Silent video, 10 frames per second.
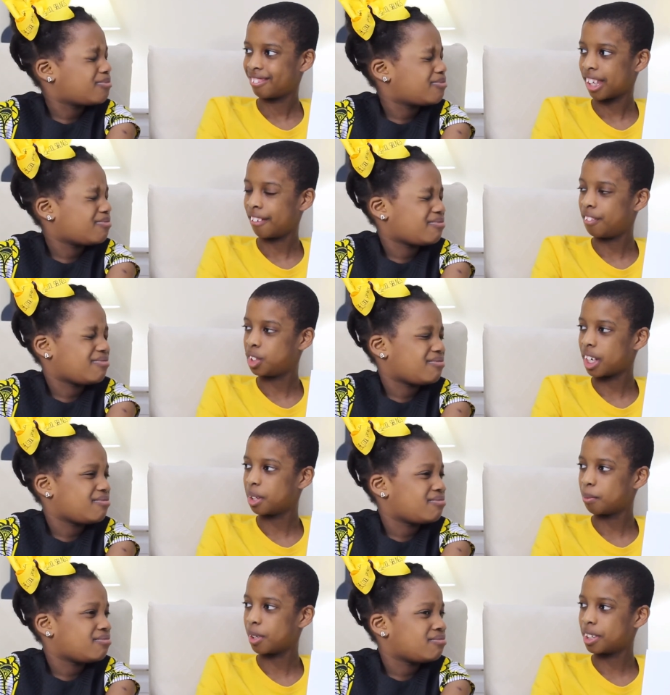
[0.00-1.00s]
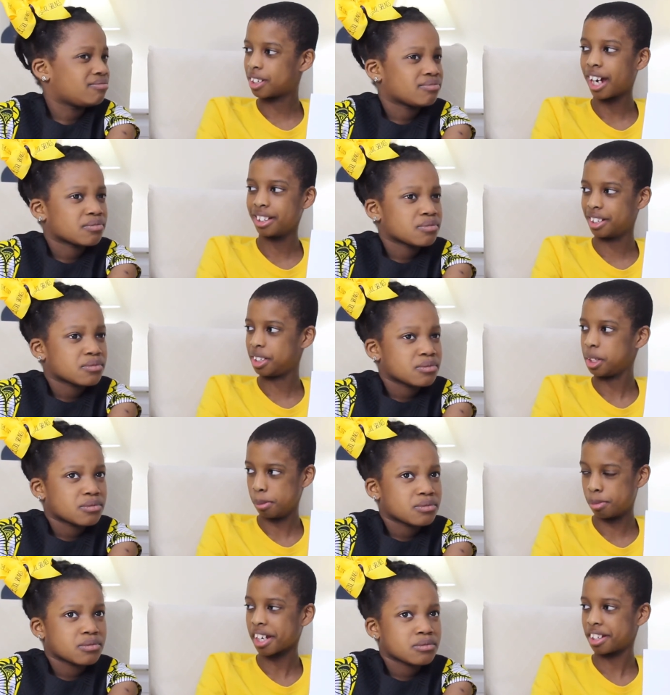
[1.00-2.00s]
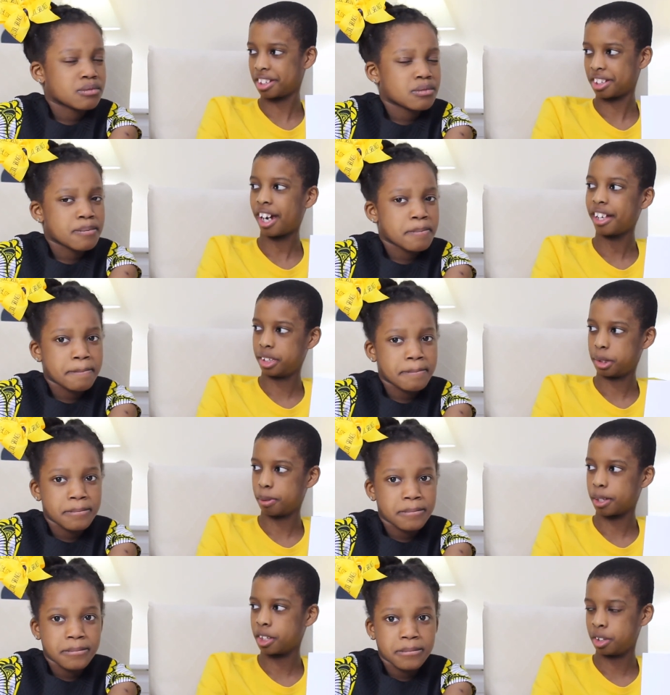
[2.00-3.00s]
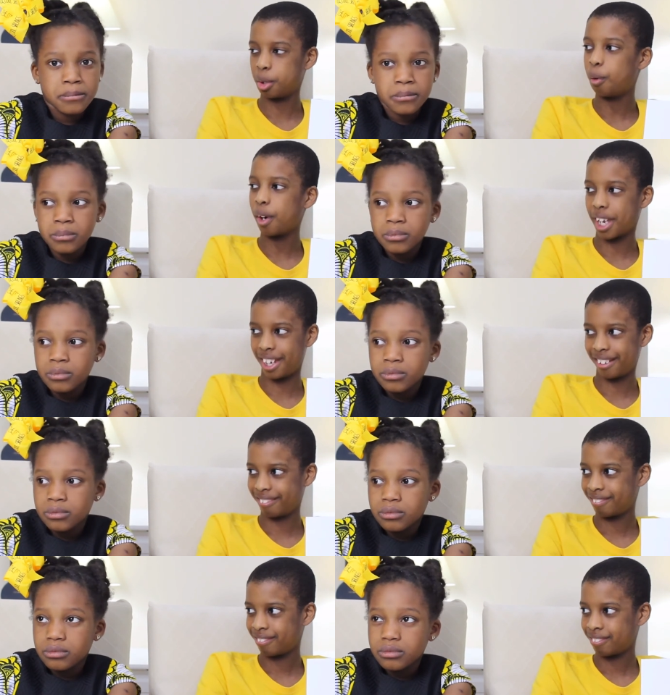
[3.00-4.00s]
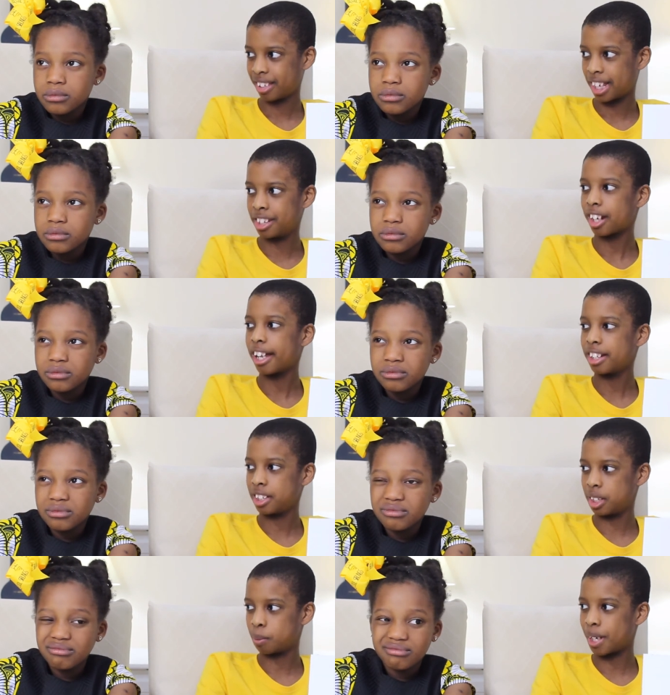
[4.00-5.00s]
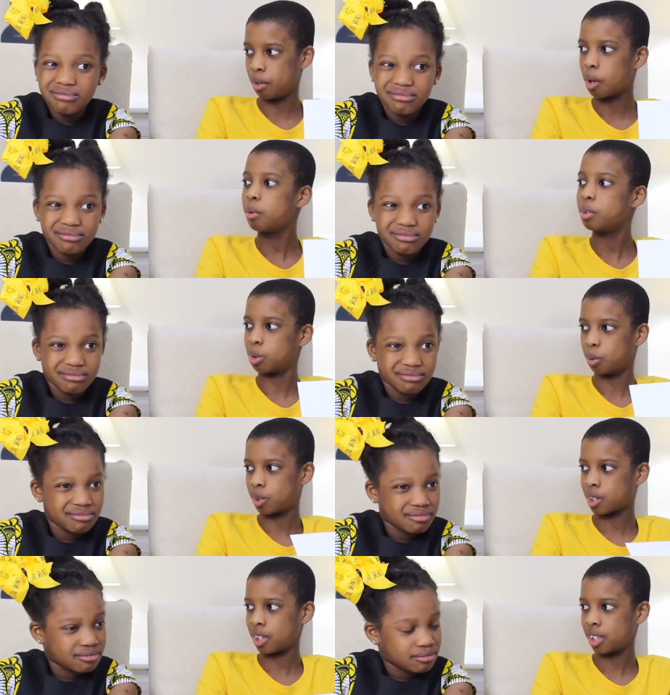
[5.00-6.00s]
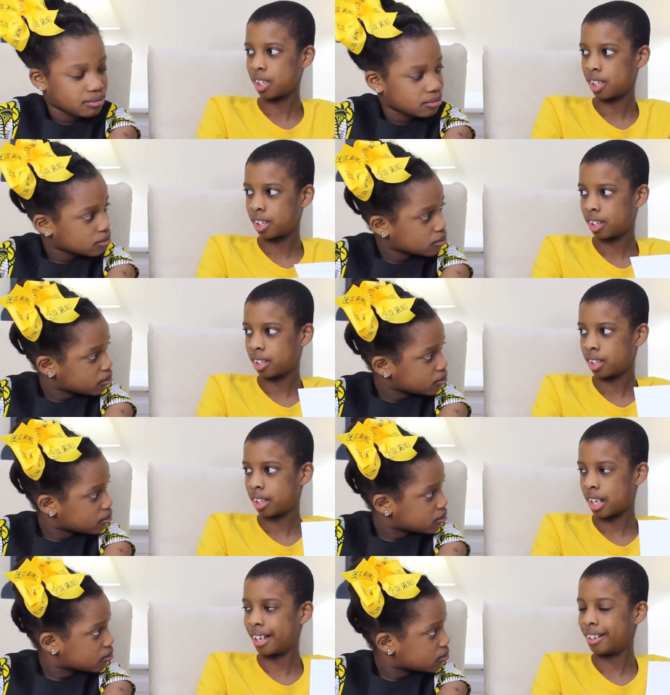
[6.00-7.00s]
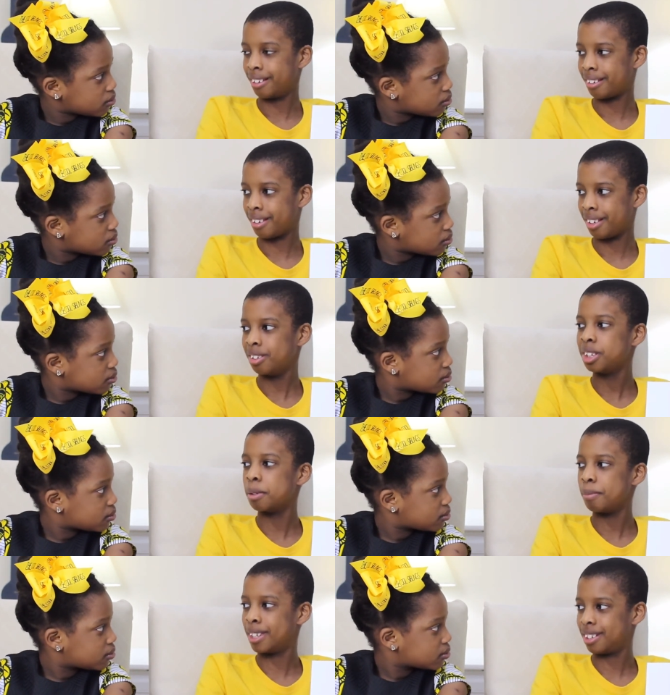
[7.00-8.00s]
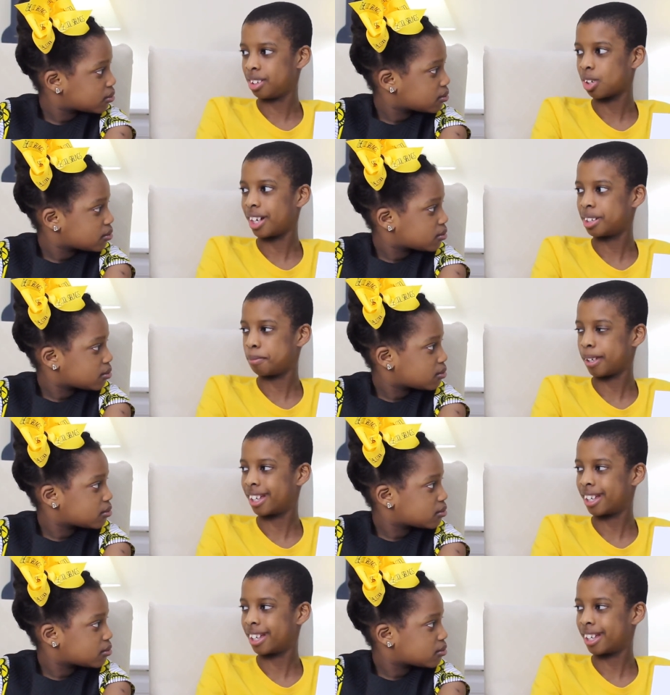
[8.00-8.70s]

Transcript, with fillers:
Speaker 1: If you say the word silence, you break the silence because you're talking. And silence is when you don't talk. And you should be try being